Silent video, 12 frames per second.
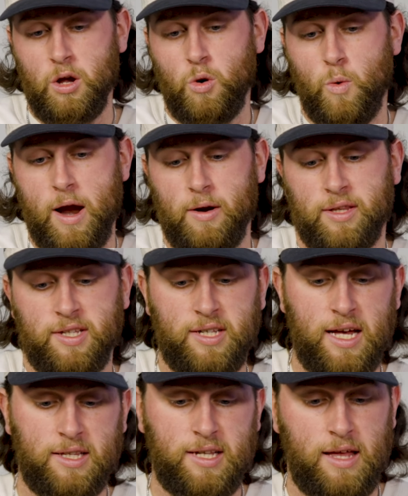where it
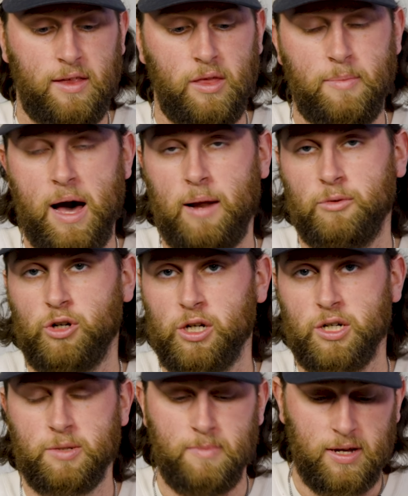sits, and then the bottom
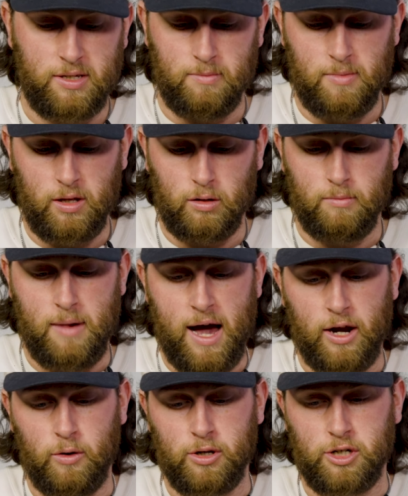string just makes some little
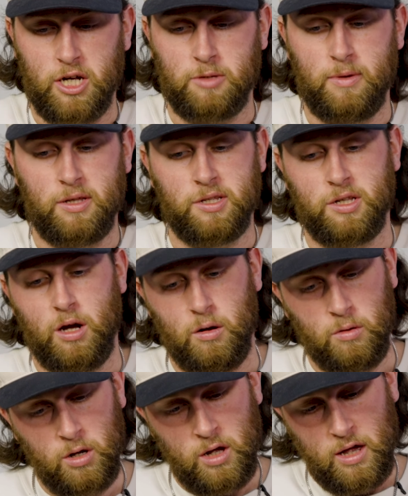minor adjustments.
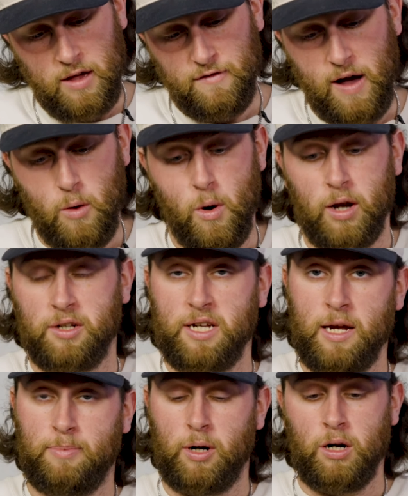So if I want it
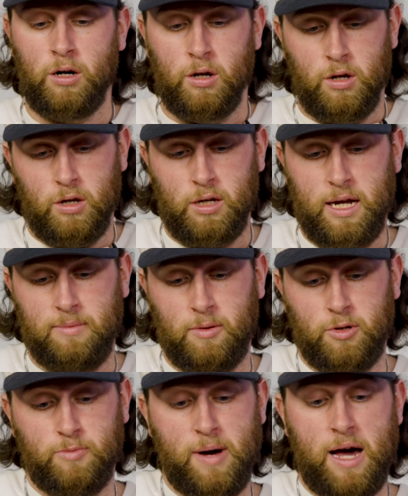deeper, keep
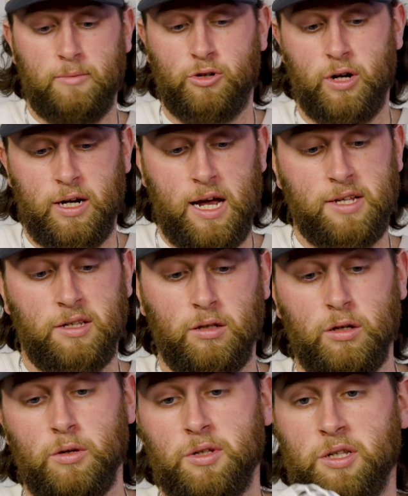the bottom string nice
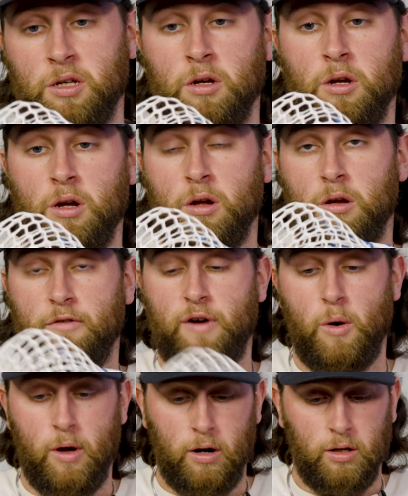and loose. If
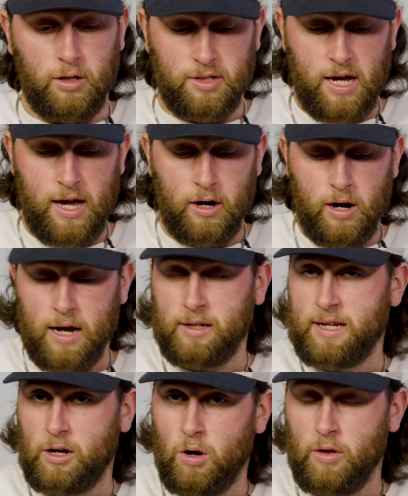I want it a little tighter, I
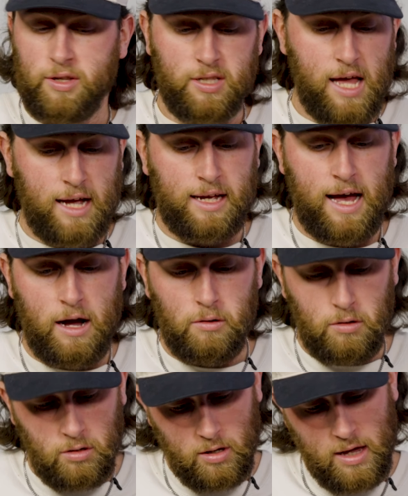can take all the slack
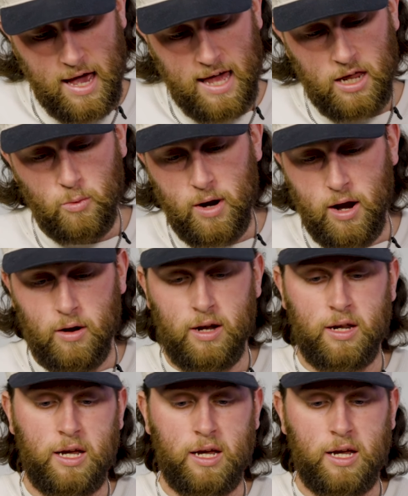out. Anywhere in